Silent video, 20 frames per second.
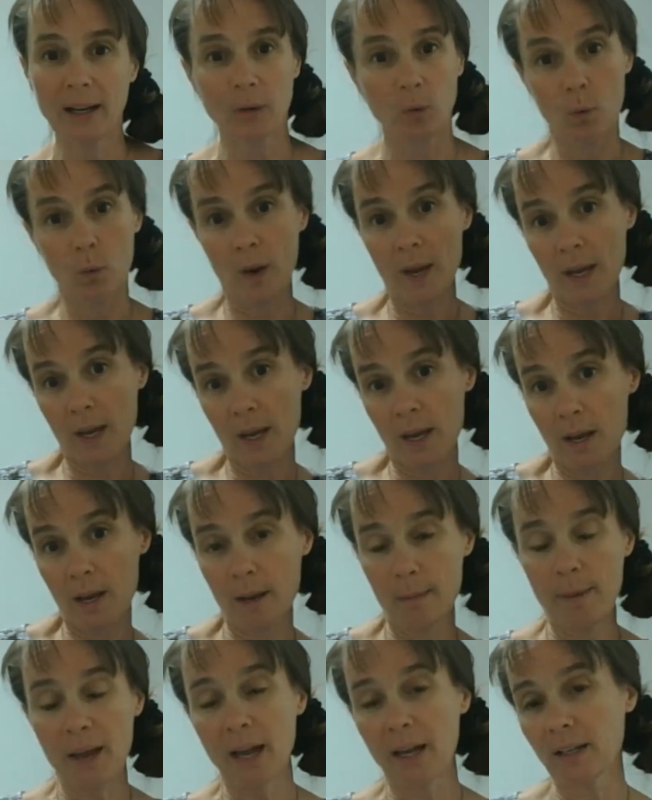
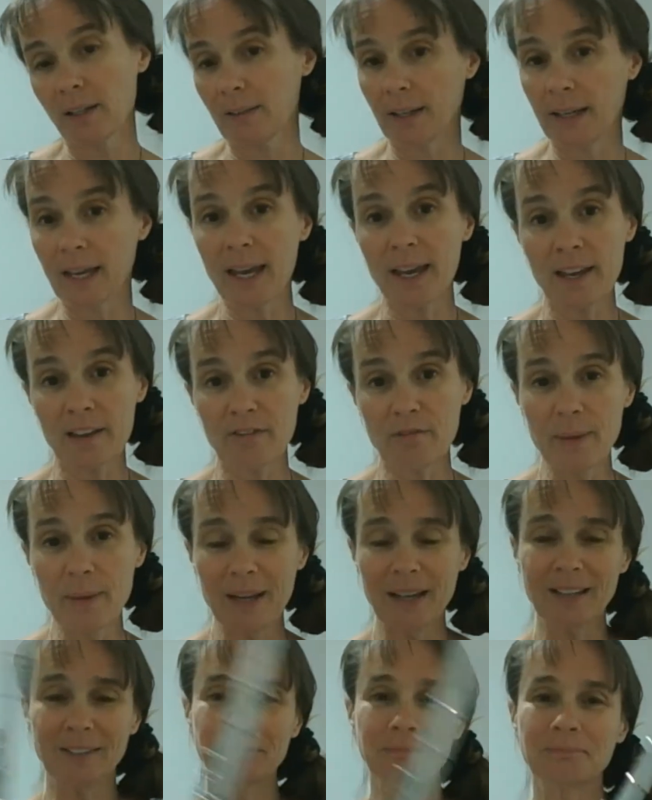way back in
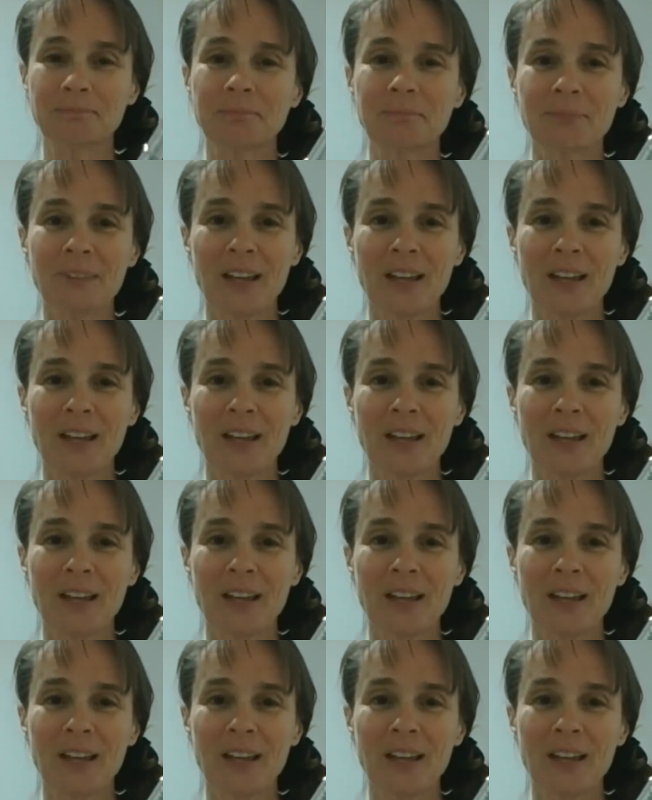cavemen,